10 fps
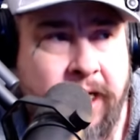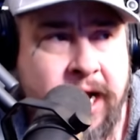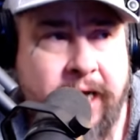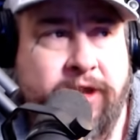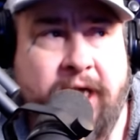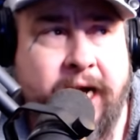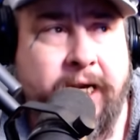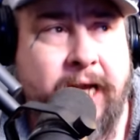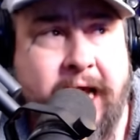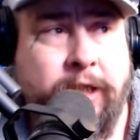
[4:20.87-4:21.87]
inciting
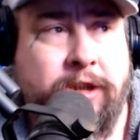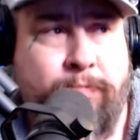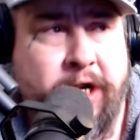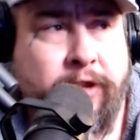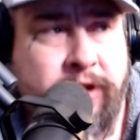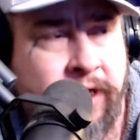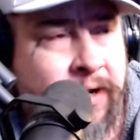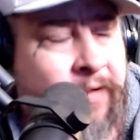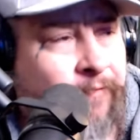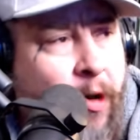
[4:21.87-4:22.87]
hate speech.
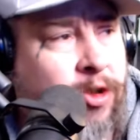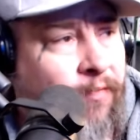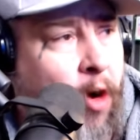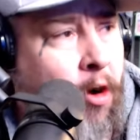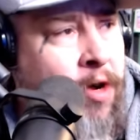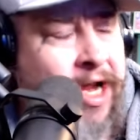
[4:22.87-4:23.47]
First of all, if